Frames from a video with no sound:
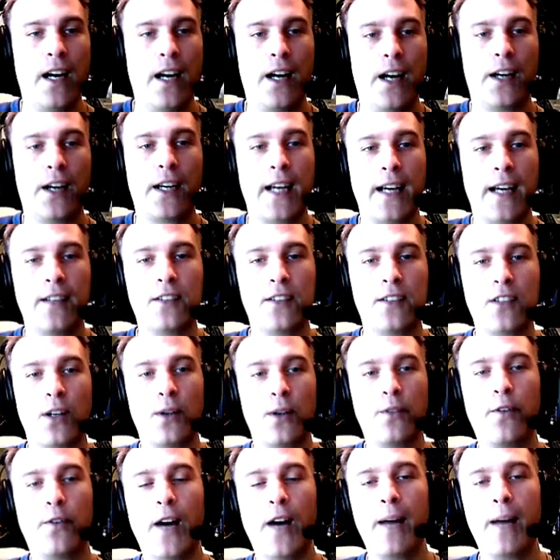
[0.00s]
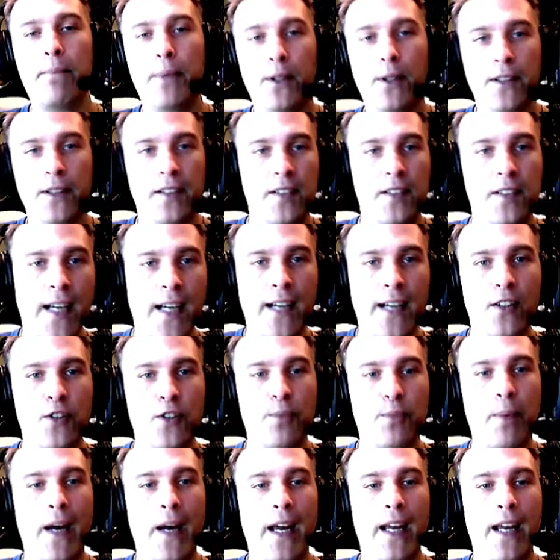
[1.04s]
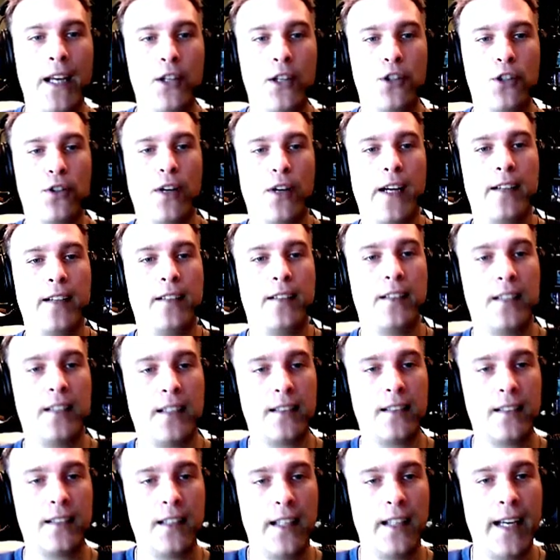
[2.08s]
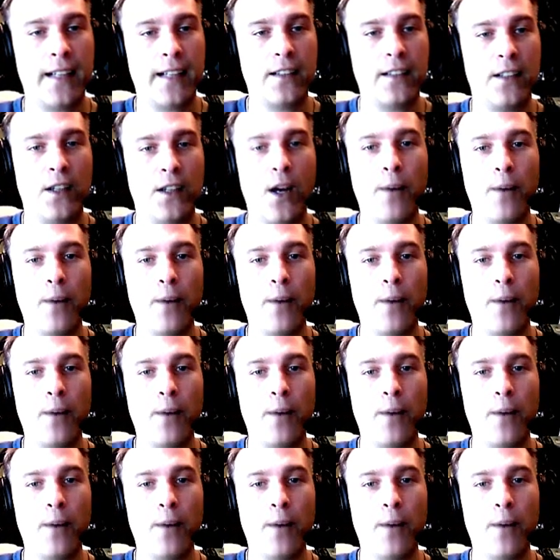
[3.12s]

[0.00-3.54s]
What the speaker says: Okay, so if I build a sales page, or I select an